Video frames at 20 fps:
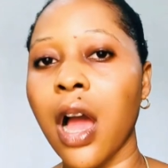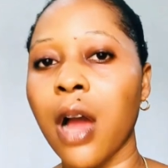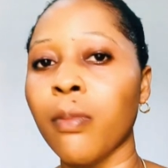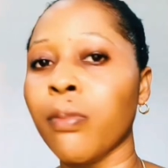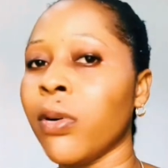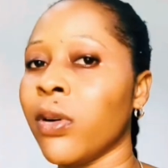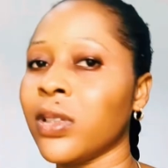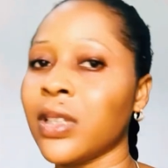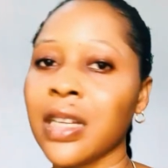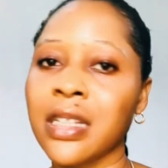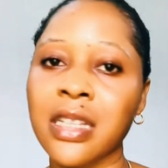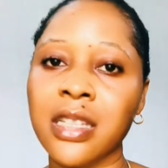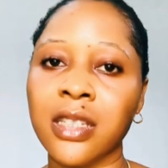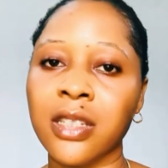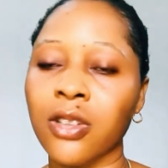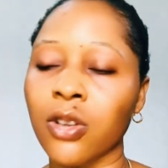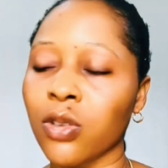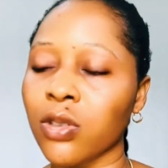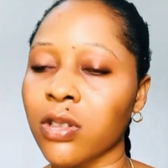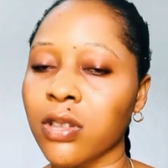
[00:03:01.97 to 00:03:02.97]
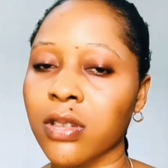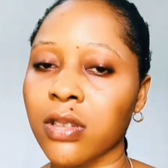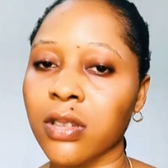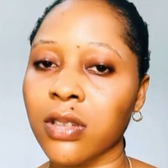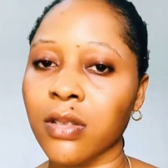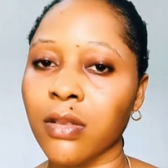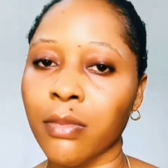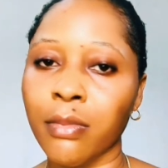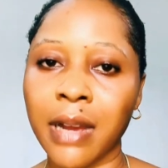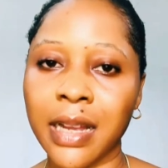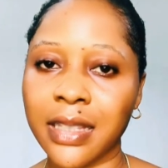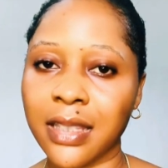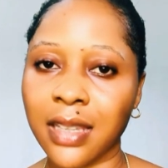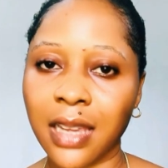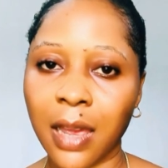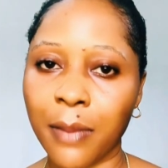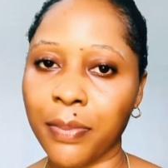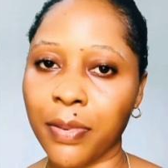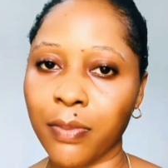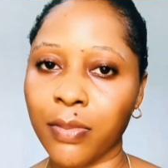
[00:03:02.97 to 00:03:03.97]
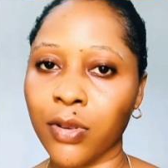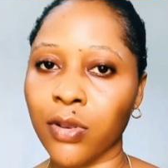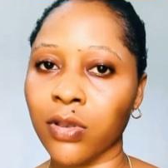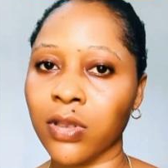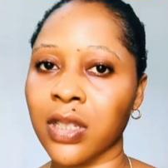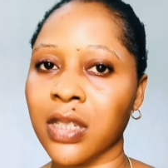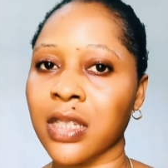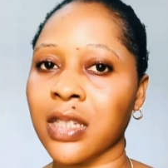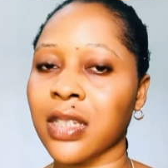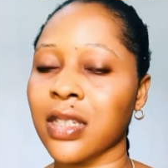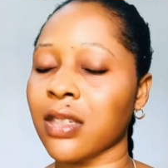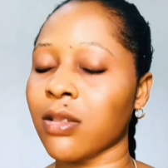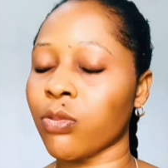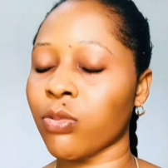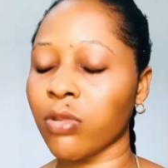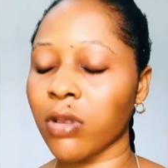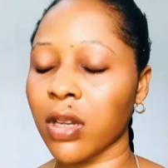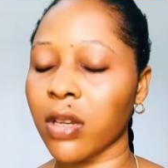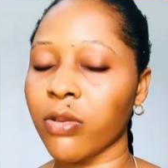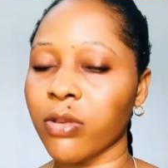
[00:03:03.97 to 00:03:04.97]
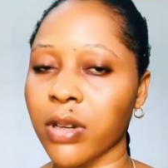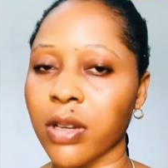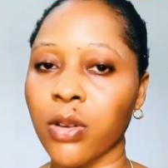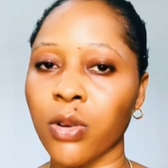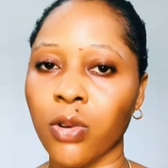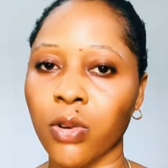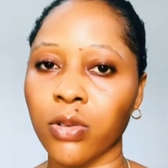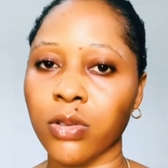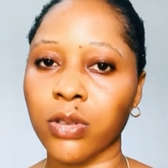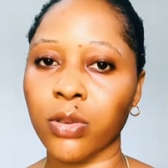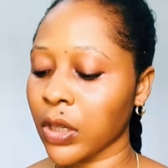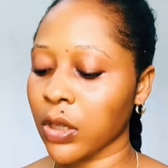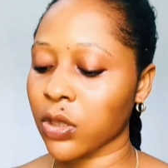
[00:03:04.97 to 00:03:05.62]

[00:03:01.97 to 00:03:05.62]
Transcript: but that is not my type because it's really, really hot.